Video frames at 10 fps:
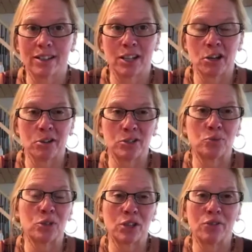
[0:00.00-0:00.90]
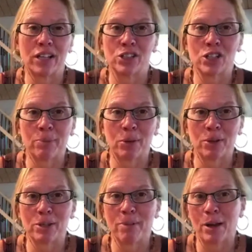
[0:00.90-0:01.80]
You know, it's really funny
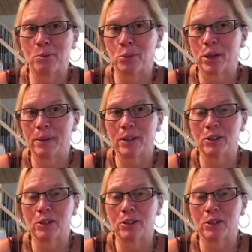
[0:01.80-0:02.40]
shopping with the mountain boy.